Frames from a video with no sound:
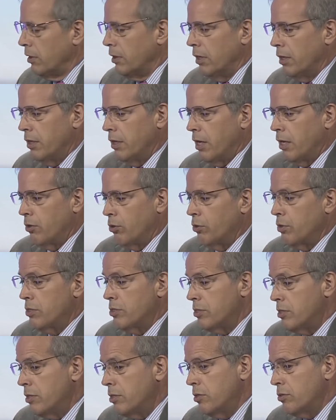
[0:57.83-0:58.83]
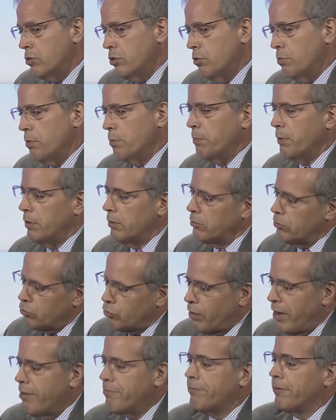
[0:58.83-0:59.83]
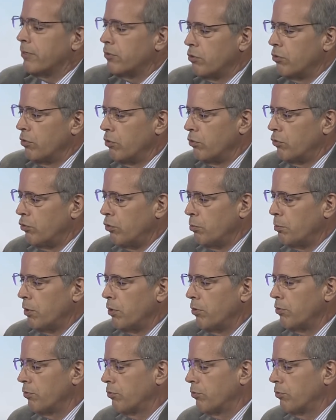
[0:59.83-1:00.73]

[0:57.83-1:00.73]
and not only see the tumor, but traffic to the tumor.